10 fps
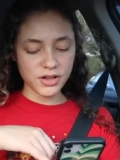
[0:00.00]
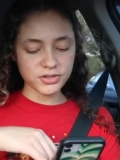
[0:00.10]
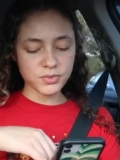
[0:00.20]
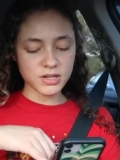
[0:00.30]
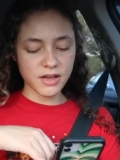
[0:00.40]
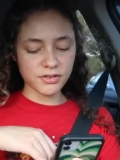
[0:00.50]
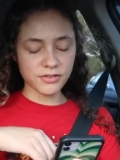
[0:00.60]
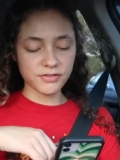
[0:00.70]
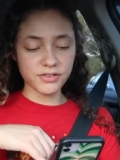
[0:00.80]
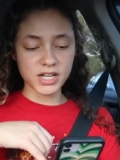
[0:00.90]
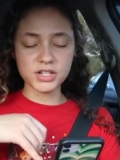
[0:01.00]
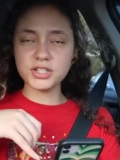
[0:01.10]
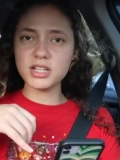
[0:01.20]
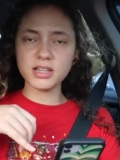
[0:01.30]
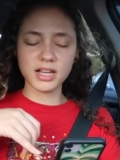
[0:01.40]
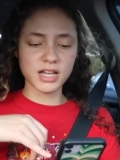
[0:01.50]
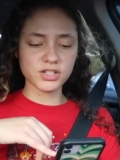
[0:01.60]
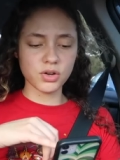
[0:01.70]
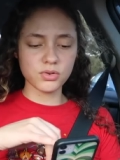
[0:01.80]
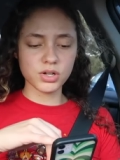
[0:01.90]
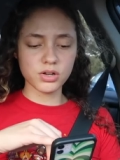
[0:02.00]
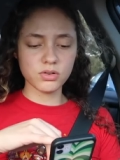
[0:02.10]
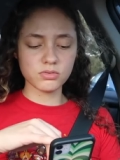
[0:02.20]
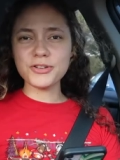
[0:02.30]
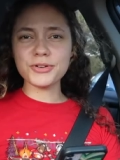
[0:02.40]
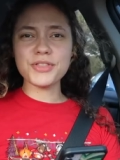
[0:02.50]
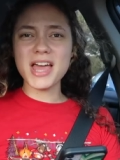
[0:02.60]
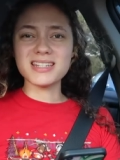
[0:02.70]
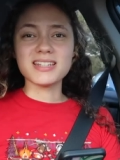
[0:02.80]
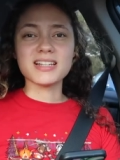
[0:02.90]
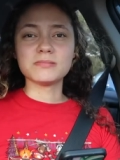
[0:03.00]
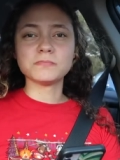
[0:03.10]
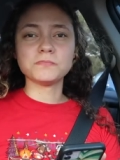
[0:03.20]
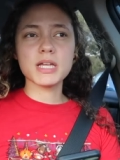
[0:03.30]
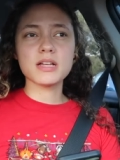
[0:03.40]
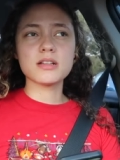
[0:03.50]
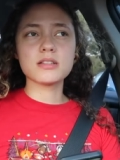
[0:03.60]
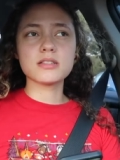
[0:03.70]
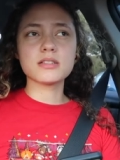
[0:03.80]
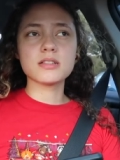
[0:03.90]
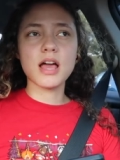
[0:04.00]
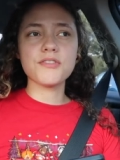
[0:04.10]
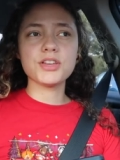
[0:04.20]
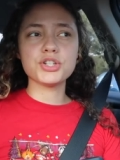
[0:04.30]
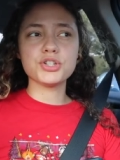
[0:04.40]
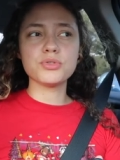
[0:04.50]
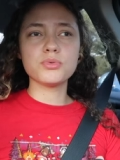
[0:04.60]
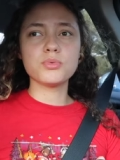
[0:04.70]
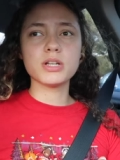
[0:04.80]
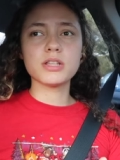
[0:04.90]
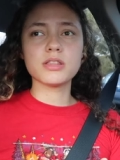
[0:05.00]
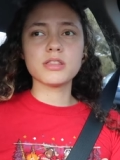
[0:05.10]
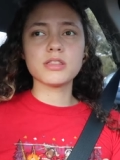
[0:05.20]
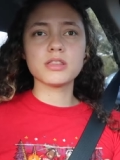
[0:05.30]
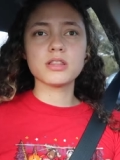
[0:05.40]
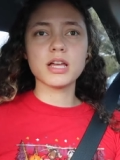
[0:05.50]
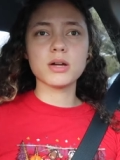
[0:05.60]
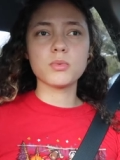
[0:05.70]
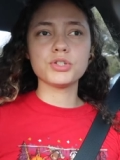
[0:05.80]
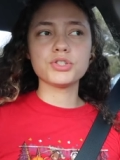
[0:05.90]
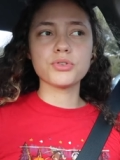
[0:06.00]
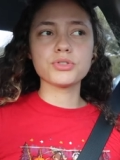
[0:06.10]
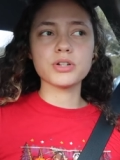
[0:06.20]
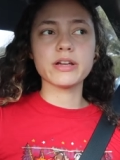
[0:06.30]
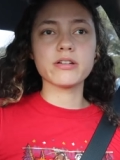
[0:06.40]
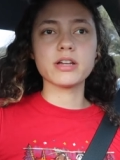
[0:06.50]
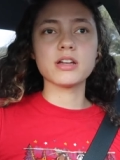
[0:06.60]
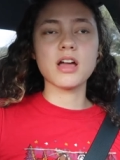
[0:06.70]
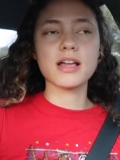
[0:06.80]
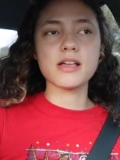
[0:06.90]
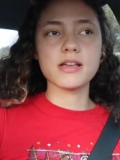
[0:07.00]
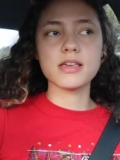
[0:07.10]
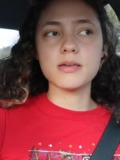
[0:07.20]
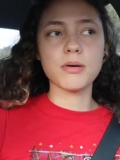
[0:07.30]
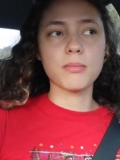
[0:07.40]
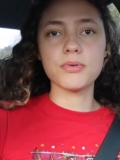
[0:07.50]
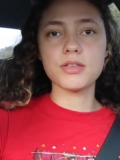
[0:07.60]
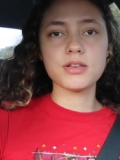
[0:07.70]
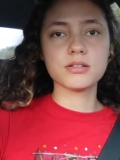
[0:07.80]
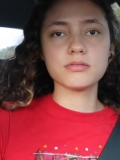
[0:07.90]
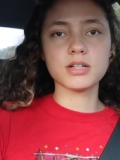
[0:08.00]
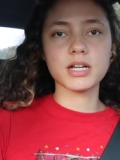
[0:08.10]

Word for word: I also never finished it. Like I don't know I don't know the ending because I have an issue with like when shows are airing, I can't keep up with it.